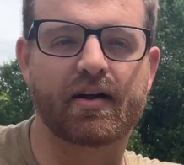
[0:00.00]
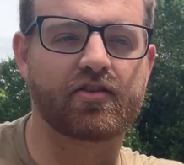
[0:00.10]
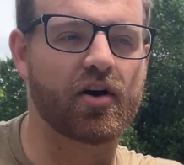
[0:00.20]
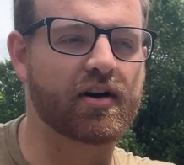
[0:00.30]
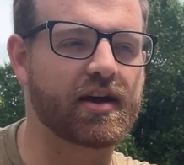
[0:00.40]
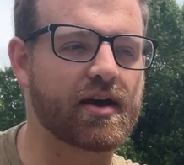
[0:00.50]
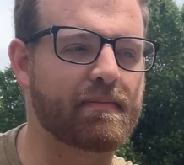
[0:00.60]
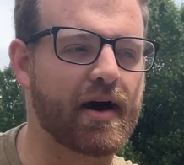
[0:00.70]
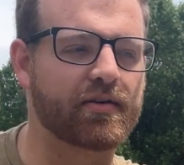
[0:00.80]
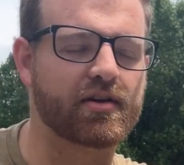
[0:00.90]
talking
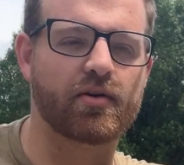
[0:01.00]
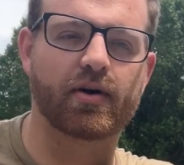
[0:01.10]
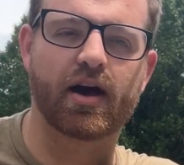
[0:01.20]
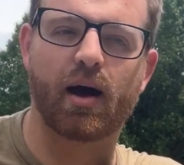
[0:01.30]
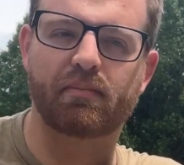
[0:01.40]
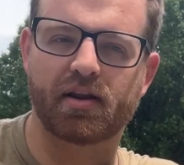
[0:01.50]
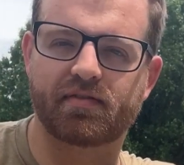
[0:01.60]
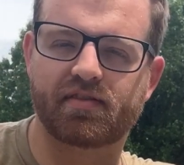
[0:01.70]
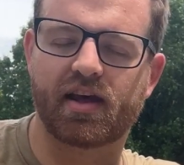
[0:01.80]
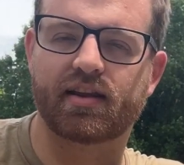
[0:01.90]
about, a couple of
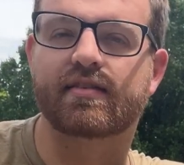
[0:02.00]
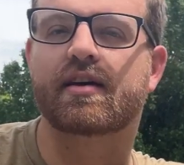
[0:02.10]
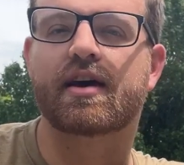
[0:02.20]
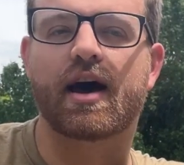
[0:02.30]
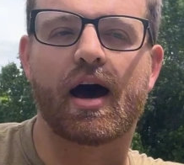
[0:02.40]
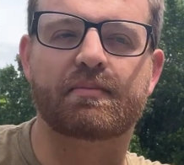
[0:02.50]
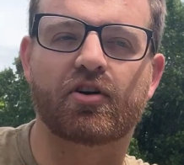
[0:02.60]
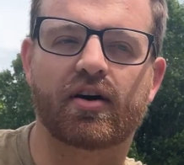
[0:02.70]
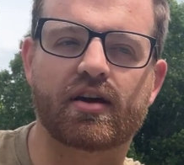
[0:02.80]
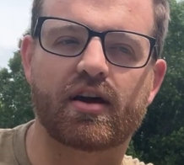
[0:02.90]
cents. I'm
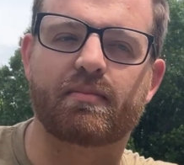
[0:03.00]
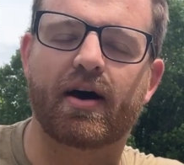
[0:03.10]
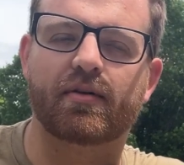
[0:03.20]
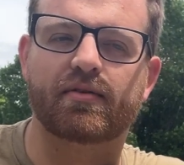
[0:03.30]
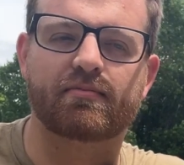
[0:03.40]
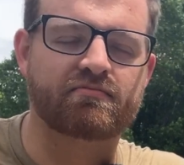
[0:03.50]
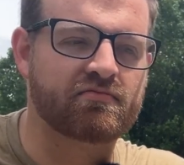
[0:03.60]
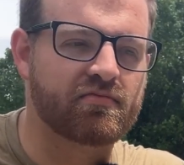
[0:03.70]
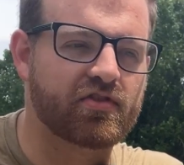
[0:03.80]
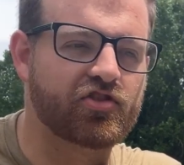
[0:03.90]
talking about
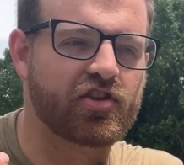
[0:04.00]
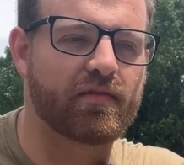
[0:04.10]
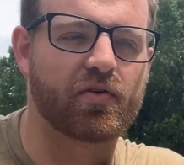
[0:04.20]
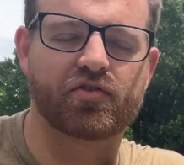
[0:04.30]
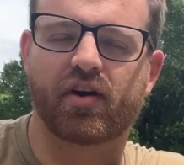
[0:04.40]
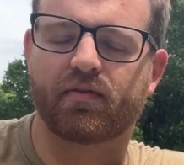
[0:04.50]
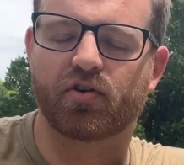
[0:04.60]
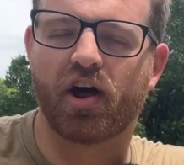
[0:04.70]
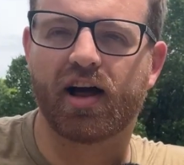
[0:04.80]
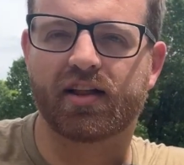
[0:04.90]
several
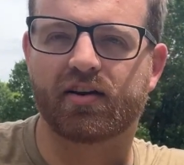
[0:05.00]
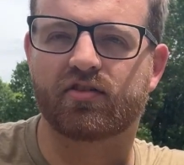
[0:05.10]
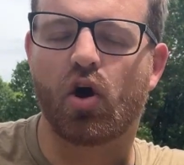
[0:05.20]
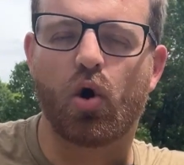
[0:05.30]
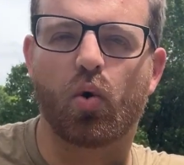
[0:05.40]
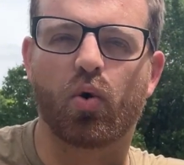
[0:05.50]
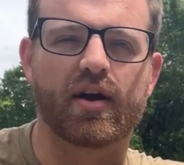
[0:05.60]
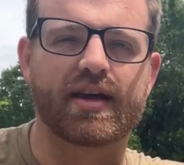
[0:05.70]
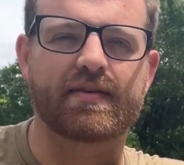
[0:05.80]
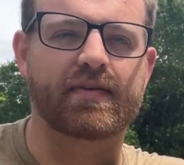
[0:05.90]
dollars or
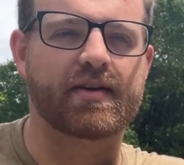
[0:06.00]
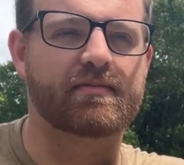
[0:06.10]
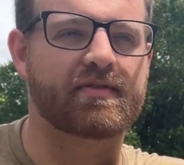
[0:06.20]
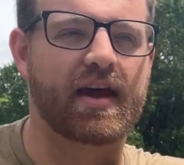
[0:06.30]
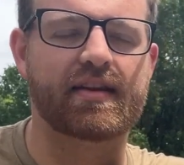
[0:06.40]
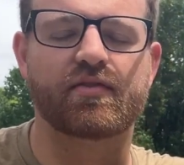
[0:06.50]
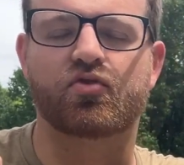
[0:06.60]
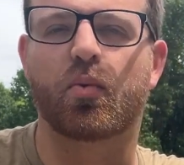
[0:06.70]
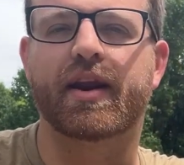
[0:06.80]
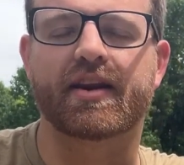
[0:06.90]
even tens of
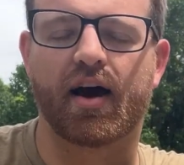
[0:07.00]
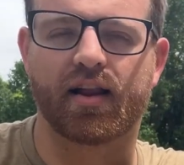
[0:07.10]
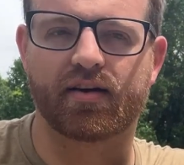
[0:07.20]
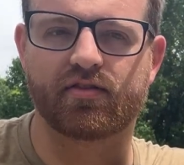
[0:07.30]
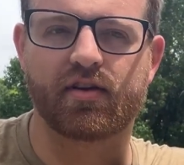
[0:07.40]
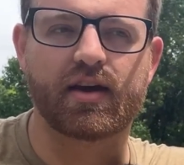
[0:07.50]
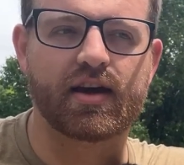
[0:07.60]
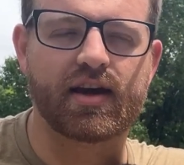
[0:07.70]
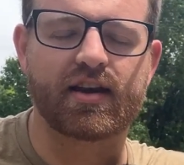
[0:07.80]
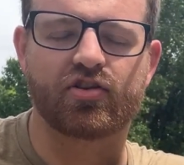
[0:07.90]
$20
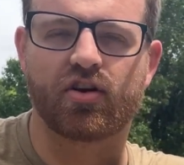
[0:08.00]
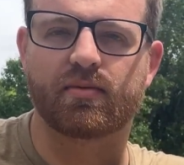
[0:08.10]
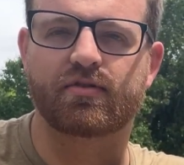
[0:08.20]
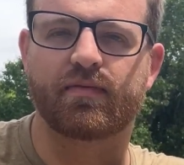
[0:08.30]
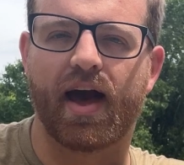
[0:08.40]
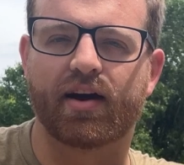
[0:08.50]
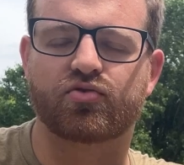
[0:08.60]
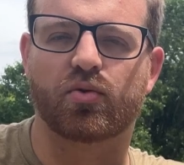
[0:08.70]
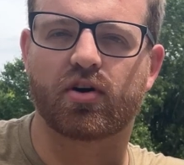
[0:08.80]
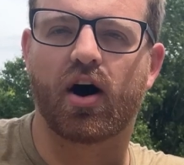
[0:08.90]
in terms of
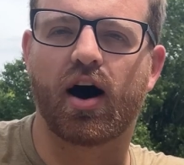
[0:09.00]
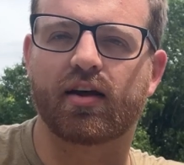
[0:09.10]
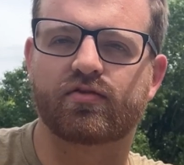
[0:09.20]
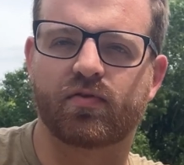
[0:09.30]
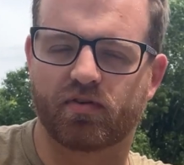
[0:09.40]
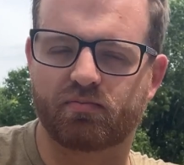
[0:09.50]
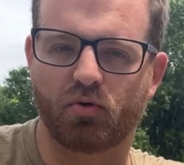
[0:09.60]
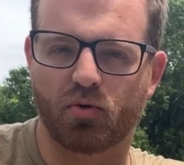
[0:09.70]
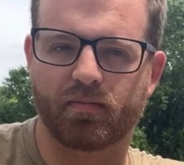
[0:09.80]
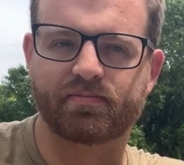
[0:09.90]
actual cost for spool.